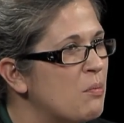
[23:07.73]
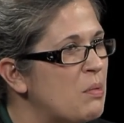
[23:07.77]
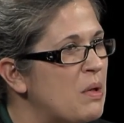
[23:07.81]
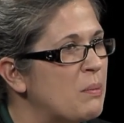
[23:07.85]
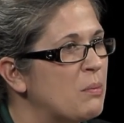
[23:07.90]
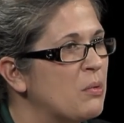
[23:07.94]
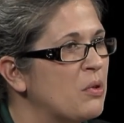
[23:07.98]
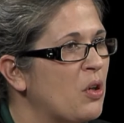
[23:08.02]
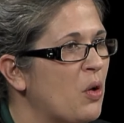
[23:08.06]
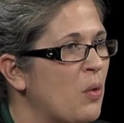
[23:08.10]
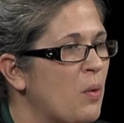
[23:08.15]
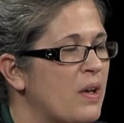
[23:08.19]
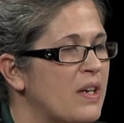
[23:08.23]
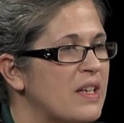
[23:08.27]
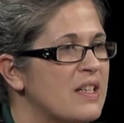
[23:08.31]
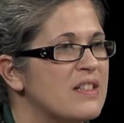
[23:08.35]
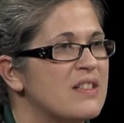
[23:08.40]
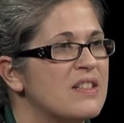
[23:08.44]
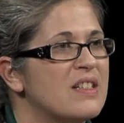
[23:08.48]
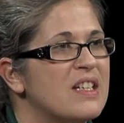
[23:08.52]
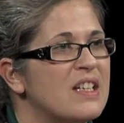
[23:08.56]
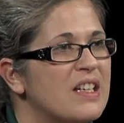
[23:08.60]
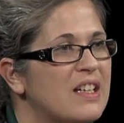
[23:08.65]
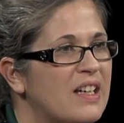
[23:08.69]
People don't want
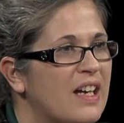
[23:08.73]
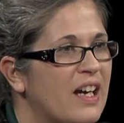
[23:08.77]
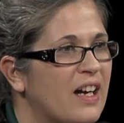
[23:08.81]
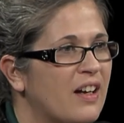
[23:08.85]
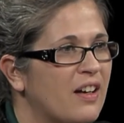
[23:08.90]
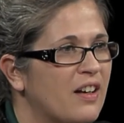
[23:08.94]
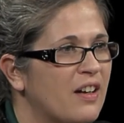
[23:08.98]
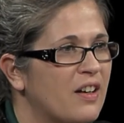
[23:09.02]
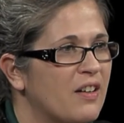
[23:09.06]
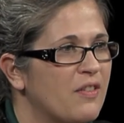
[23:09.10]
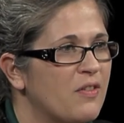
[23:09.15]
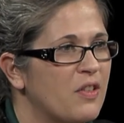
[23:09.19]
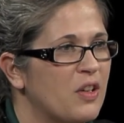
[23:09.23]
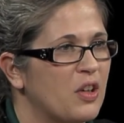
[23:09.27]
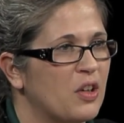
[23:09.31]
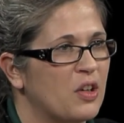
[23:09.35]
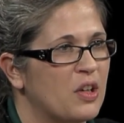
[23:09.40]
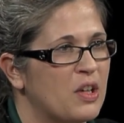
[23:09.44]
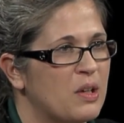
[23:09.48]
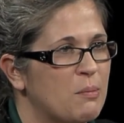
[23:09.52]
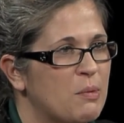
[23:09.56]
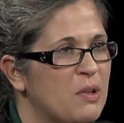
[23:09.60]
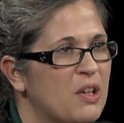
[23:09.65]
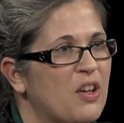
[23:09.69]
to seek care if they're
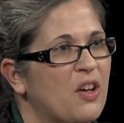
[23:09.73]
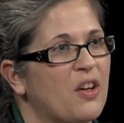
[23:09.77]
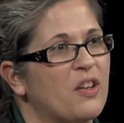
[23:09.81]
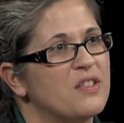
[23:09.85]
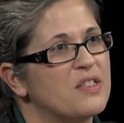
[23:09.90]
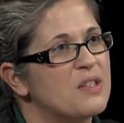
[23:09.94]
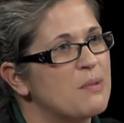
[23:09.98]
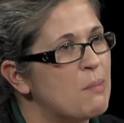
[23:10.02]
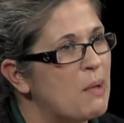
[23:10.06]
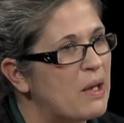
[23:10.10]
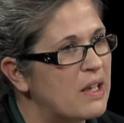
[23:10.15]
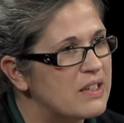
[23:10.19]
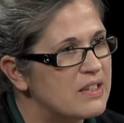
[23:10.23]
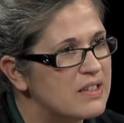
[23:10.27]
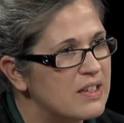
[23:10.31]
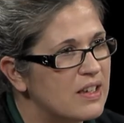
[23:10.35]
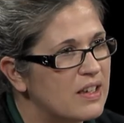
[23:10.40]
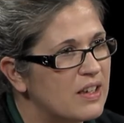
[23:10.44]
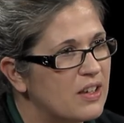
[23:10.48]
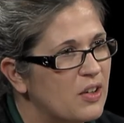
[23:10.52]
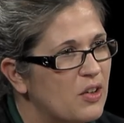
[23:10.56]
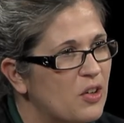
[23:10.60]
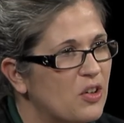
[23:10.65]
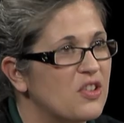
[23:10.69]
going to be called
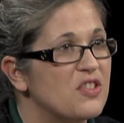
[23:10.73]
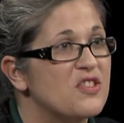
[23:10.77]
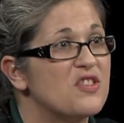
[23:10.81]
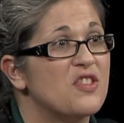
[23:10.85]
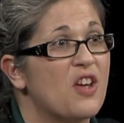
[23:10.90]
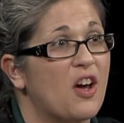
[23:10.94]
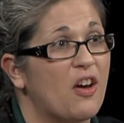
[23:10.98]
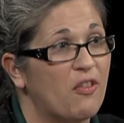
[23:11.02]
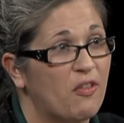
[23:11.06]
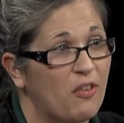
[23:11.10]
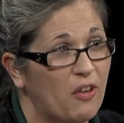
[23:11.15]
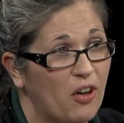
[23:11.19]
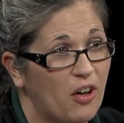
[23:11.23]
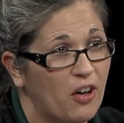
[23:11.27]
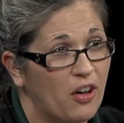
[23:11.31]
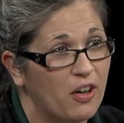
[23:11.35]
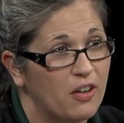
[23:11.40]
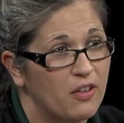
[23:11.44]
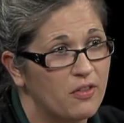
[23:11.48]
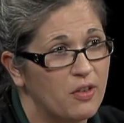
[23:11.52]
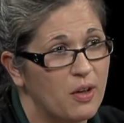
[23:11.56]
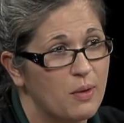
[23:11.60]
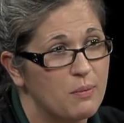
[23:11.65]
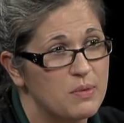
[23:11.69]
demented or
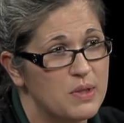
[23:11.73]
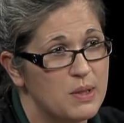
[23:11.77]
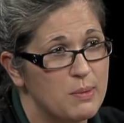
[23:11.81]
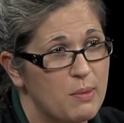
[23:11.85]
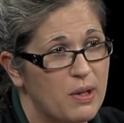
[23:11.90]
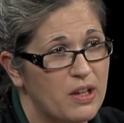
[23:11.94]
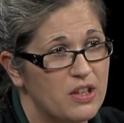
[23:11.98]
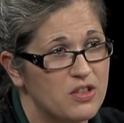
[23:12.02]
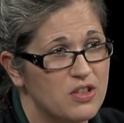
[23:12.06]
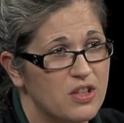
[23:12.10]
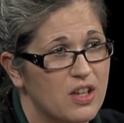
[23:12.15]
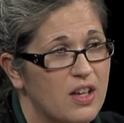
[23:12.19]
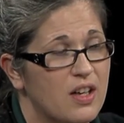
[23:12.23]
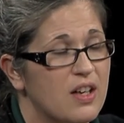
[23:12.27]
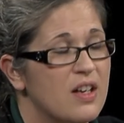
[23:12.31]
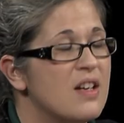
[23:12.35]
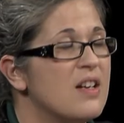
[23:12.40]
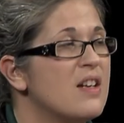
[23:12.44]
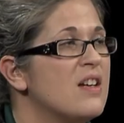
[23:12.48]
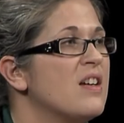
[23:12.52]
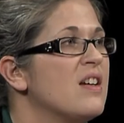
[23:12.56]
suffer from okay. dementia.